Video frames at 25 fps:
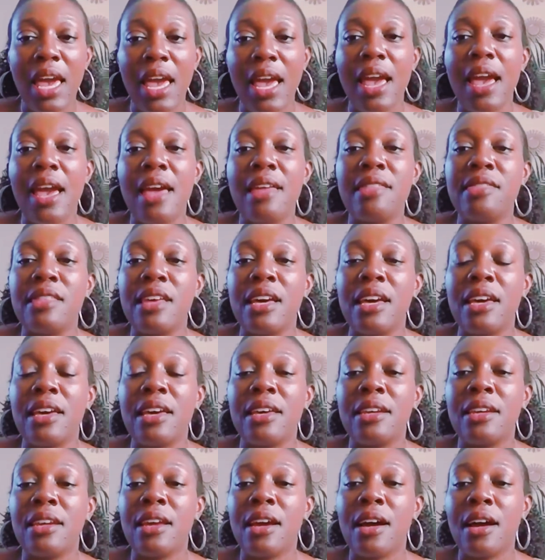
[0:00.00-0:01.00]
and
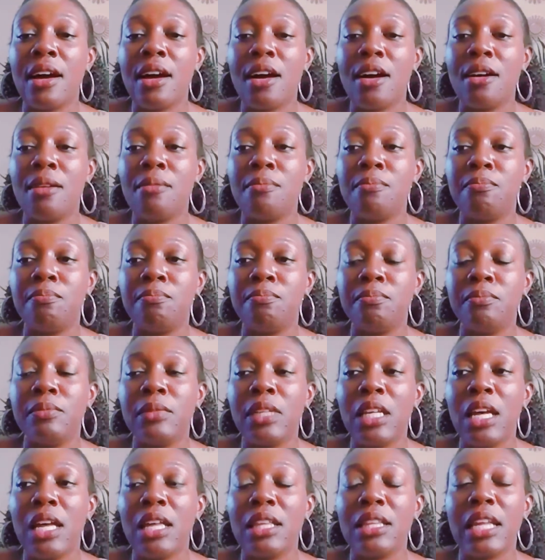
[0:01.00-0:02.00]
then um,
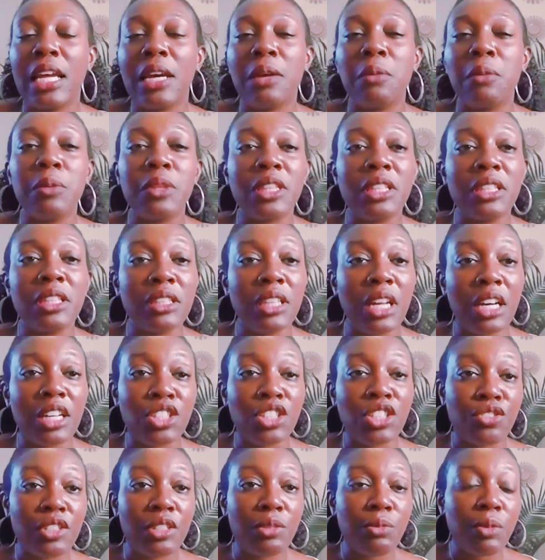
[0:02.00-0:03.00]
like with the
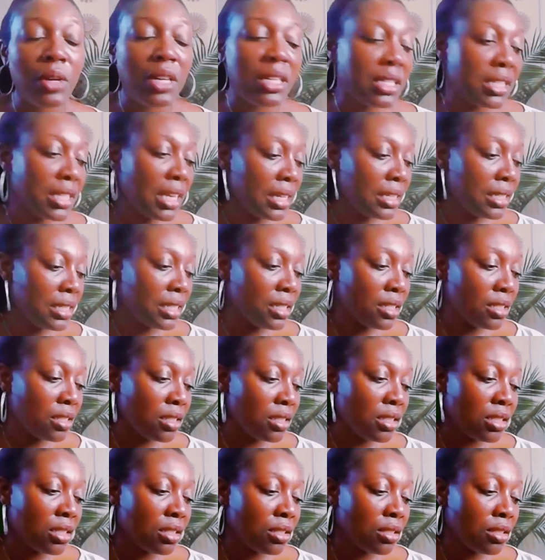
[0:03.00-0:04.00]
luxury ones i did a
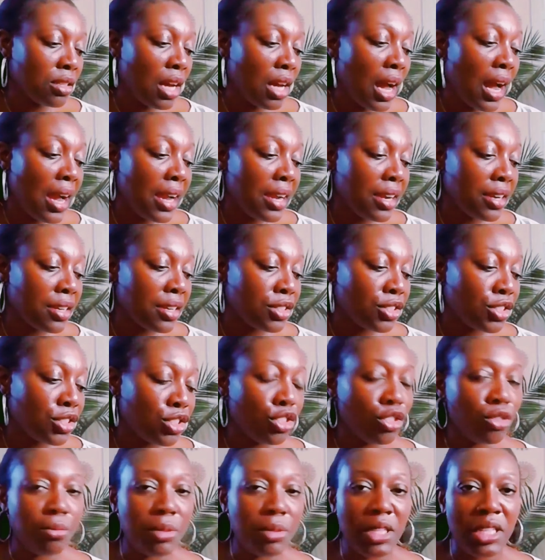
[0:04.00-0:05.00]
little higher
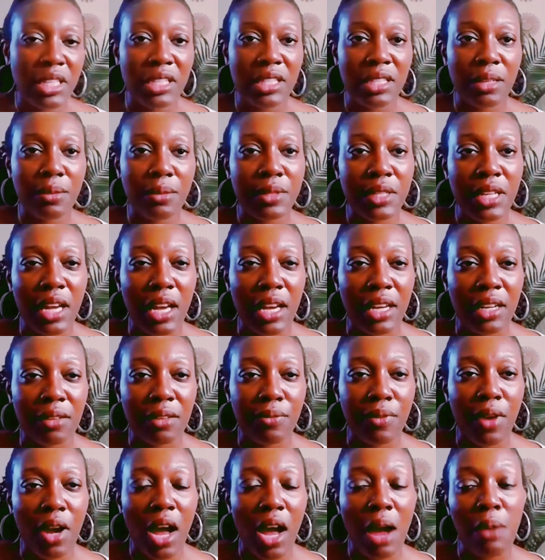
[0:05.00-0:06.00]
too because i was kind of
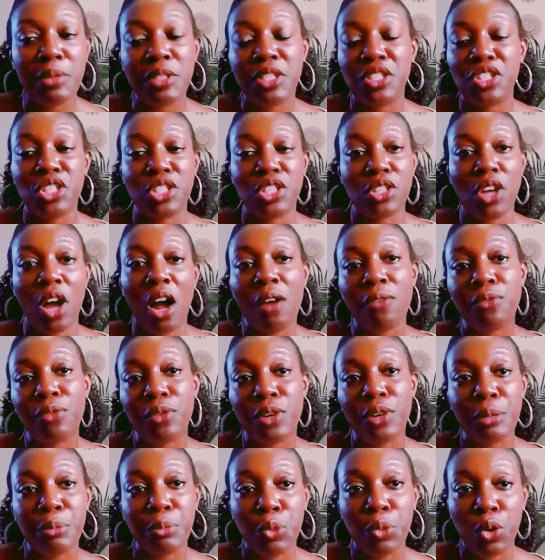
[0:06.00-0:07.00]
i was just
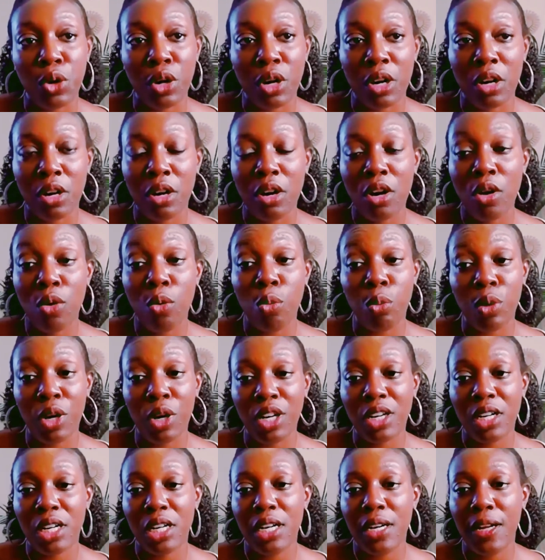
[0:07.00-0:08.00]
offering more
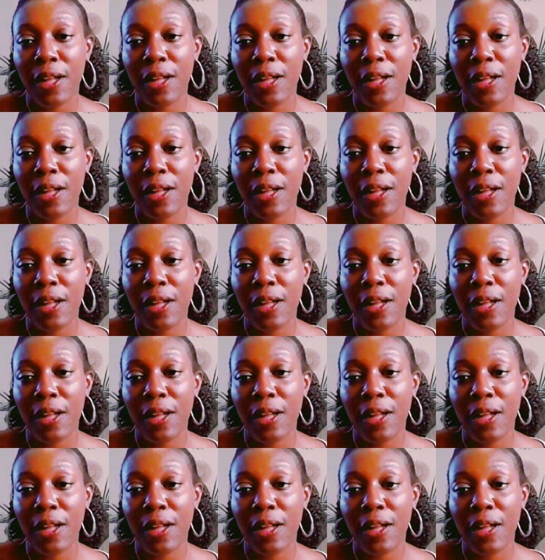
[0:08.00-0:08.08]
work